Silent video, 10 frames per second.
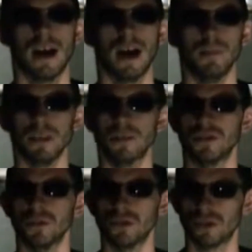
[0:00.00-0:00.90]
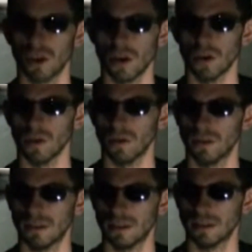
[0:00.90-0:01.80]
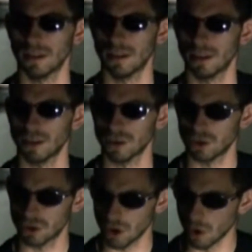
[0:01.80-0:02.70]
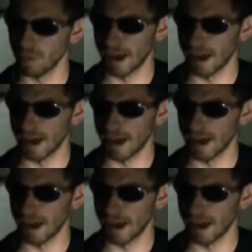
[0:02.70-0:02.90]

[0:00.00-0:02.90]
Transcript: I missed you so, so